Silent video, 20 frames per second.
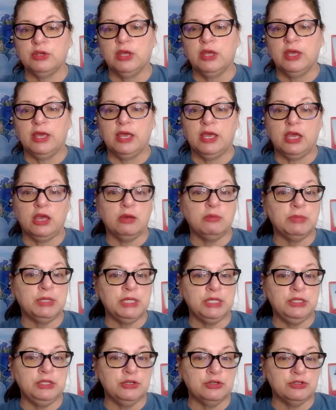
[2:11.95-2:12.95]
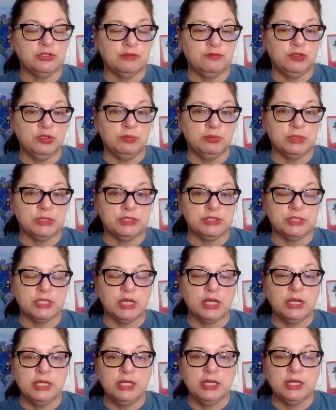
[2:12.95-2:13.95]
How many years have you been
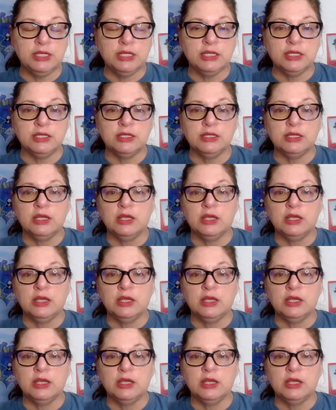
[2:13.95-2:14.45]
studying it?